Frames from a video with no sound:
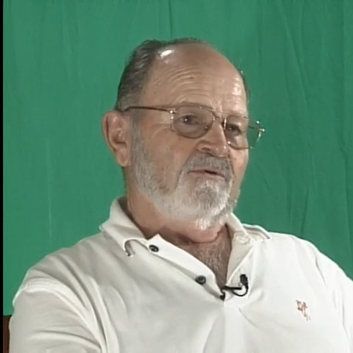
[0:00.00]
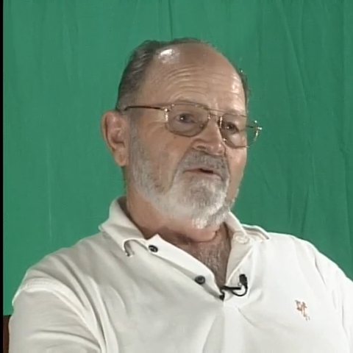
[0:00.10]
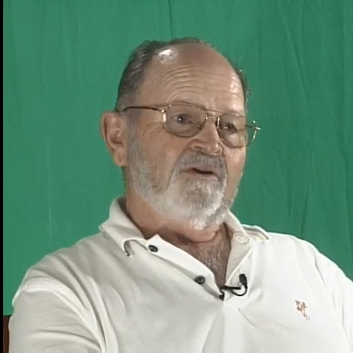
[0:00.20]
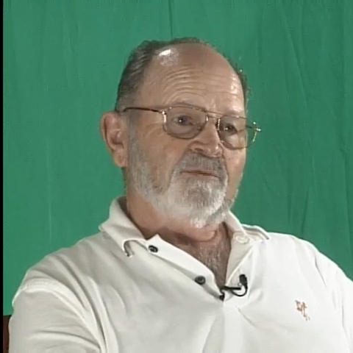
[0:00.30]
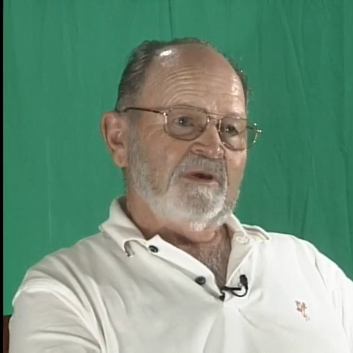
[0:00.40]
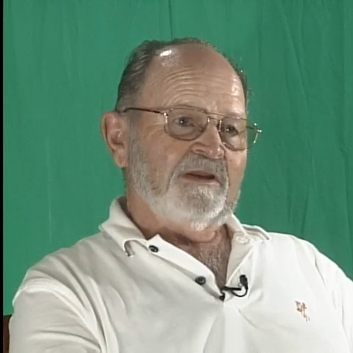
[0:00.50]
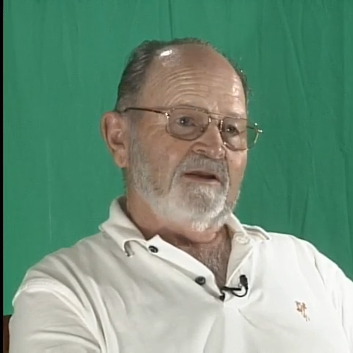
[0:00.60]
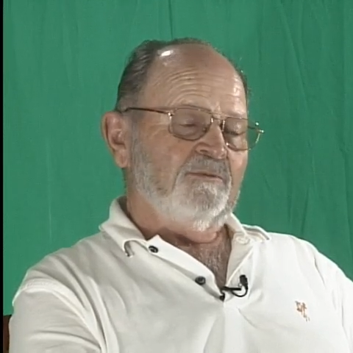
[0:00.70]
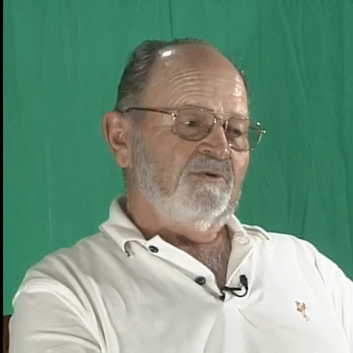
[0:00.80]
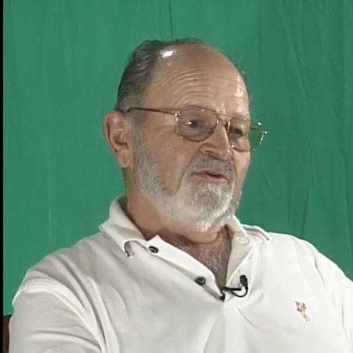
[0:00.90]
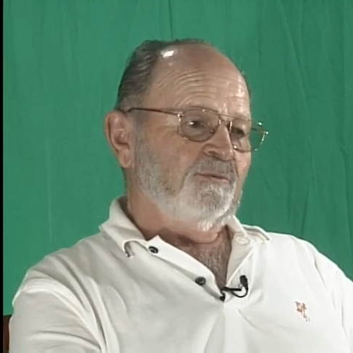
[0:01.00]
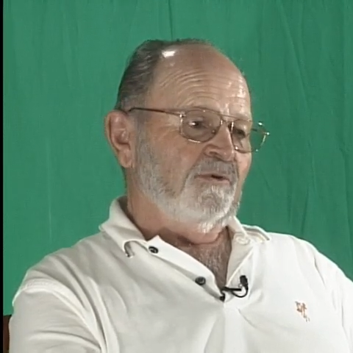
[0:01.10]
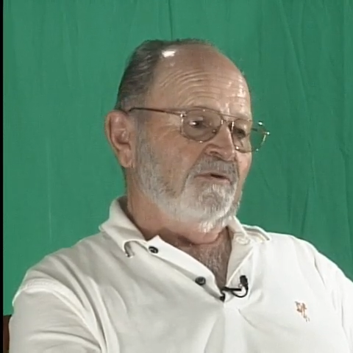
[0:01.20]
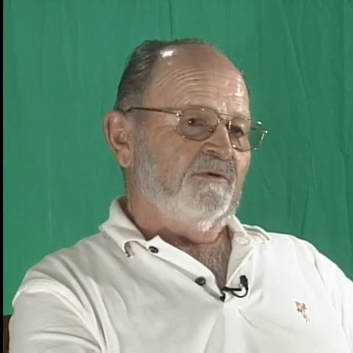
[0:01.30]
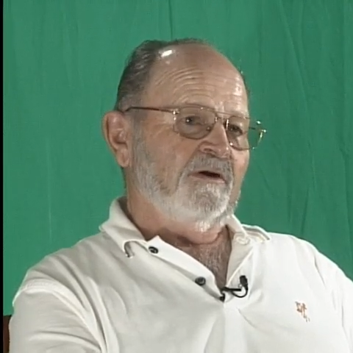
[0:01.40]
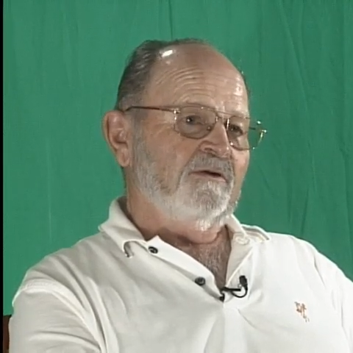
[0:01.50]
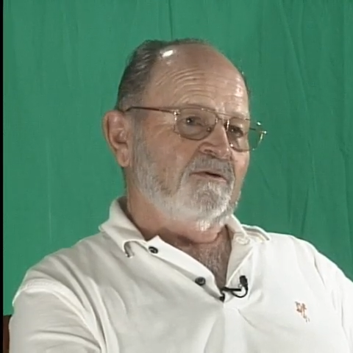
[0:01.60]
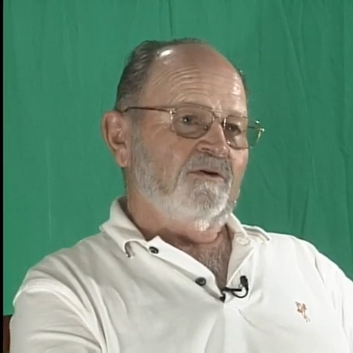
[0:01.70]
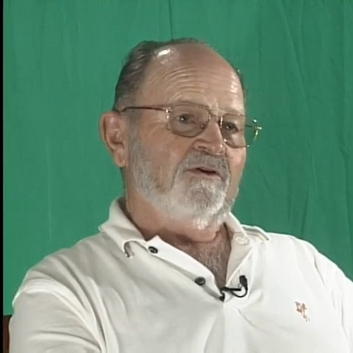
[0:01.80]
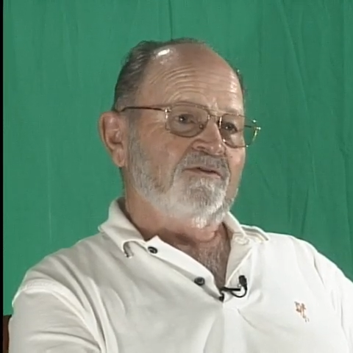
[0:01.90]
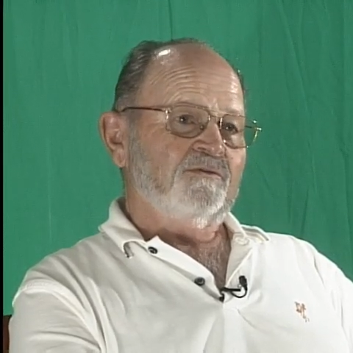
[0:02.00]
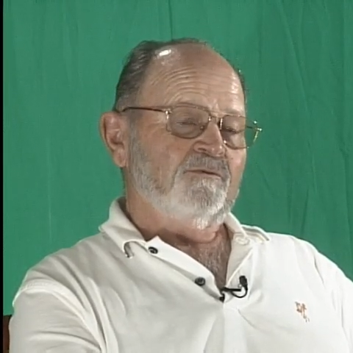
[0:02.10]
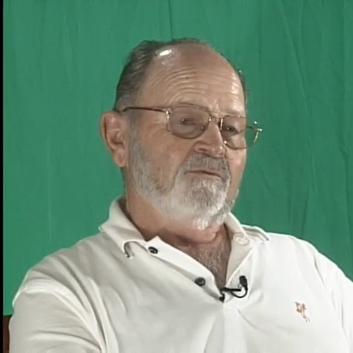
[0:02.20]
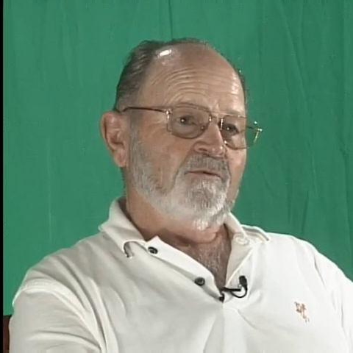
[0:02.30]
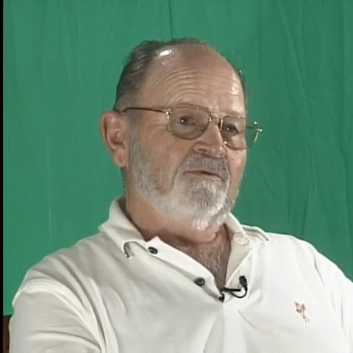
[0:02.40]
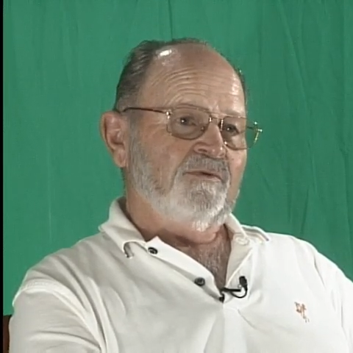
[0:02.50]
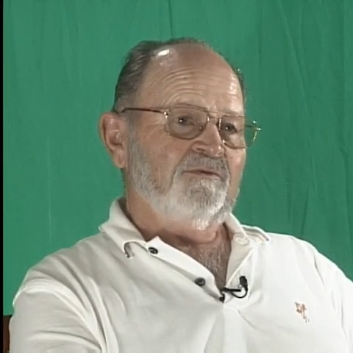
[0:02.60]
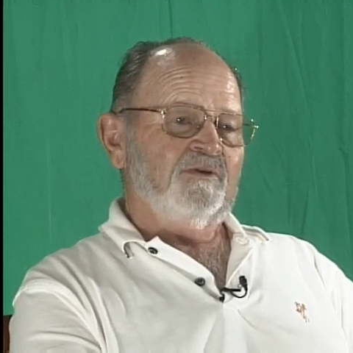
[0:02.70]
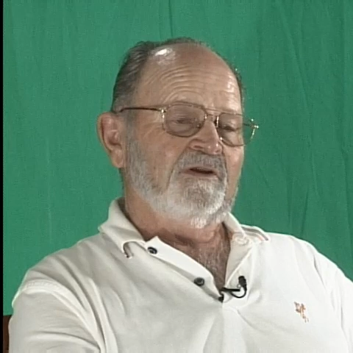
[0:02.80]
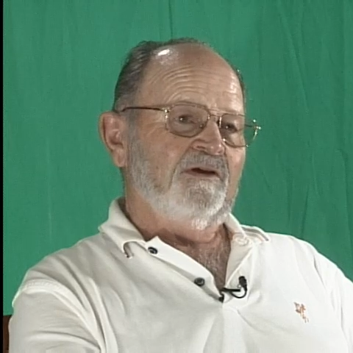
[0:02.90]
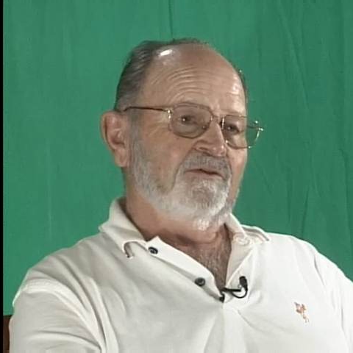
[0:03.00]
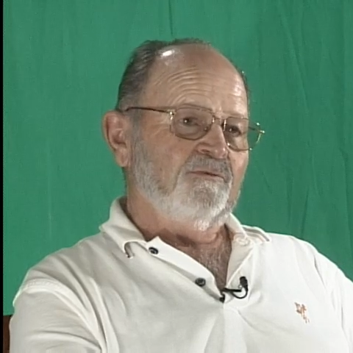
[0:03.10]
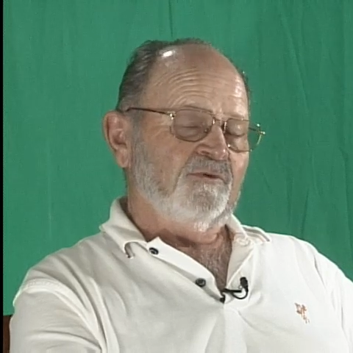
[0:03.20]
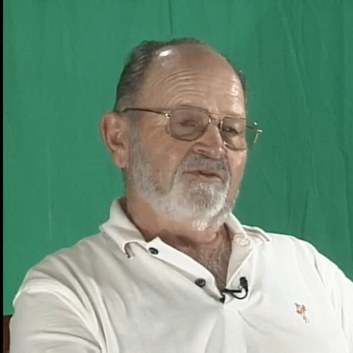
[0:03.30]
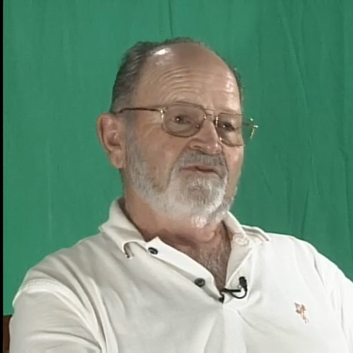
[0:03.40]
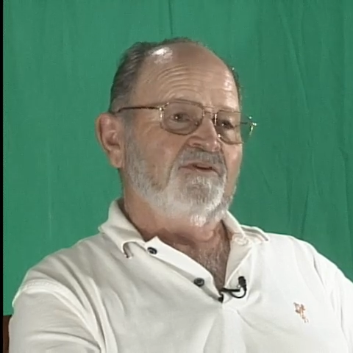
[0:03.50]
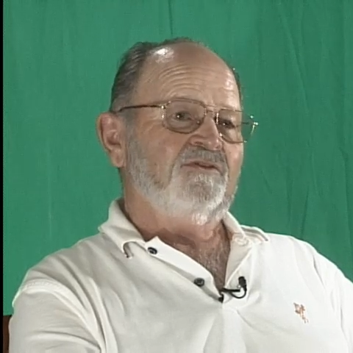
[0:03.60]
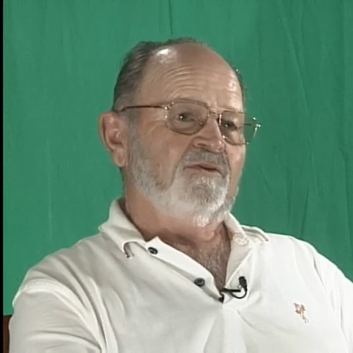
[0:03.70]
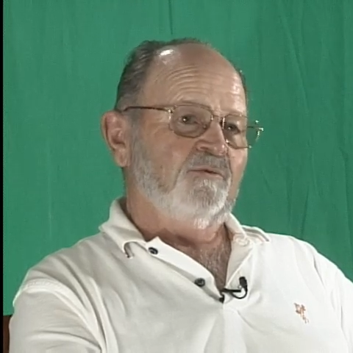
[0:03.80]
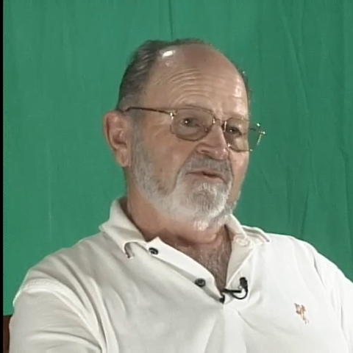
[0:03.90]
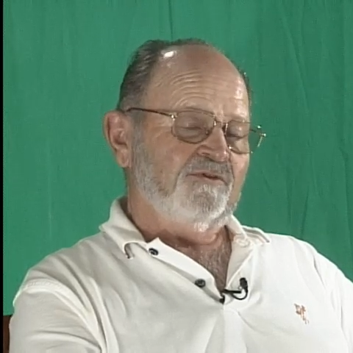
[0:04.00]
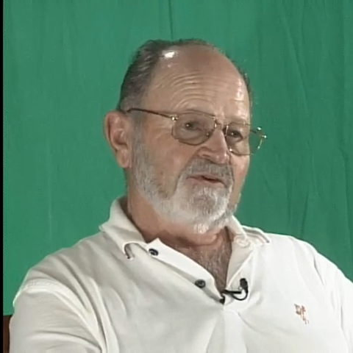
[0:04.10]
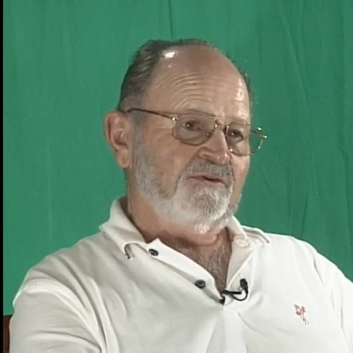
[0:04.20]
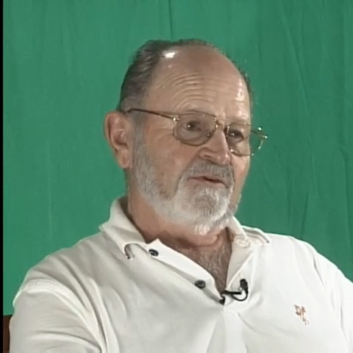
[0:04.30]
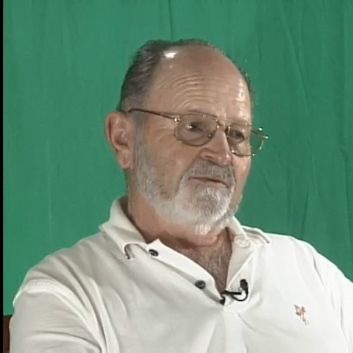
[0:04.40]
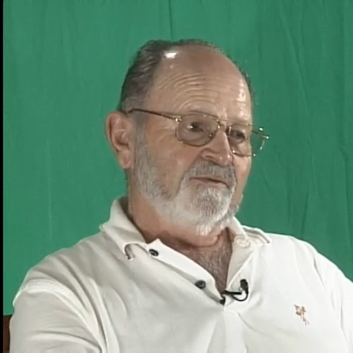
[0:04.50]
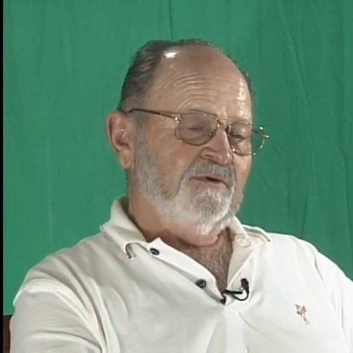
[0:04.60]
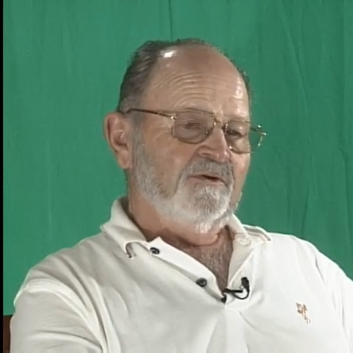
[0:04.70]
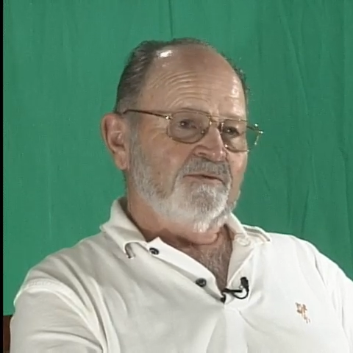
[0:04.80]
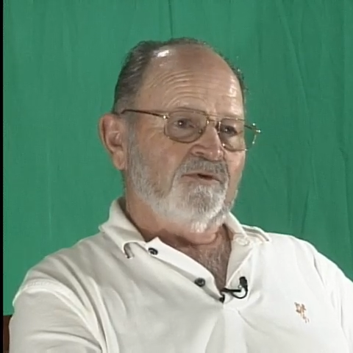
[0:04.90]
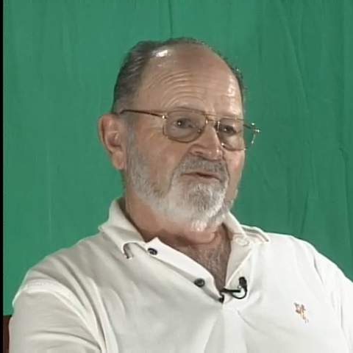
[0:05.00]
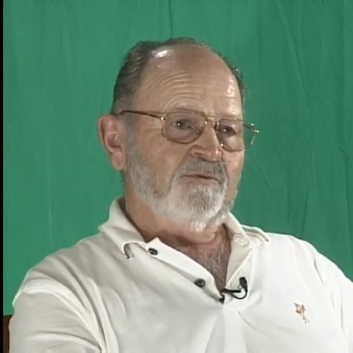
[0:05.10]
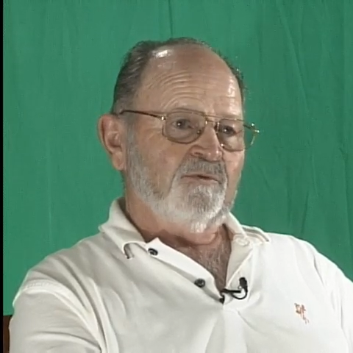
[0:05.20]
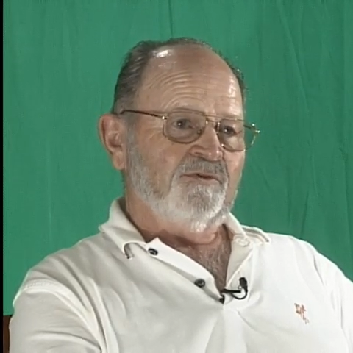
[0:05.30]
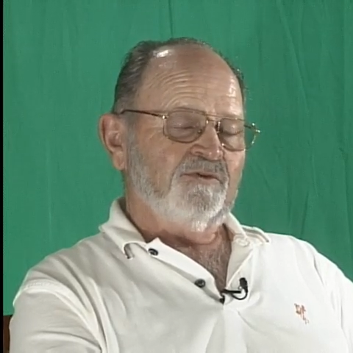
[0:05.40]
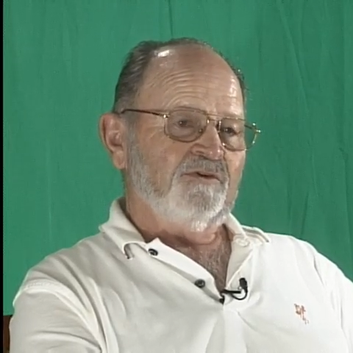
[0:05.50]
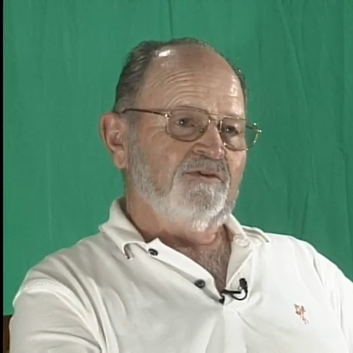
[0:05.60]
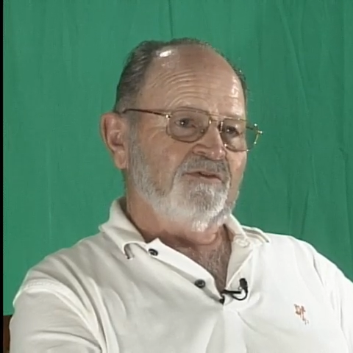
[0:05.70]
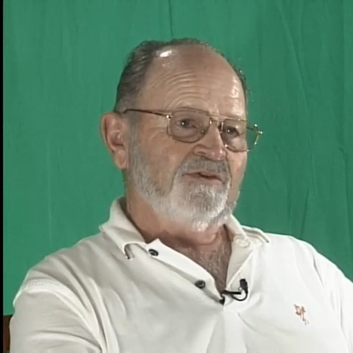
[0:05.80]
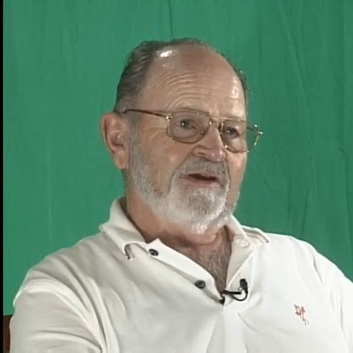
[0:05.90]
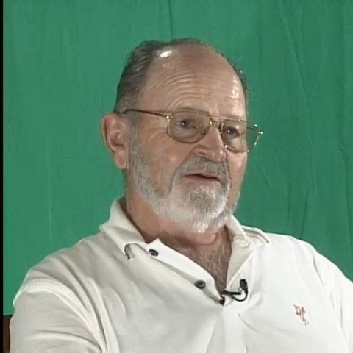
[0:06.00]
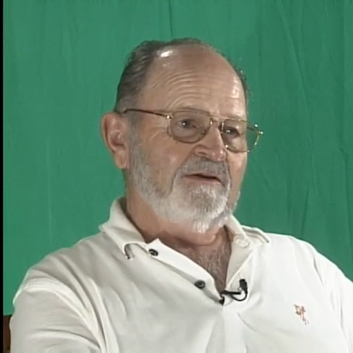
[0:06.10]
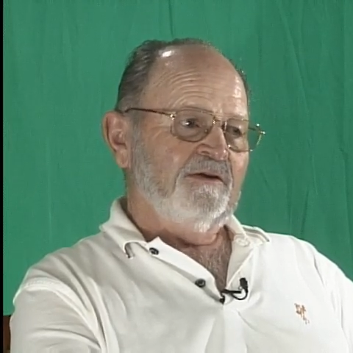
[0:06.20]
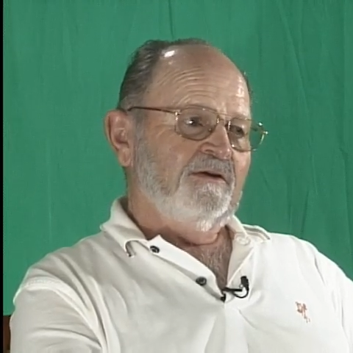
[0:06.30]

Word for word: across Manhattan Beach Boulevard, and across 159th, 160, 161st, and 162nd.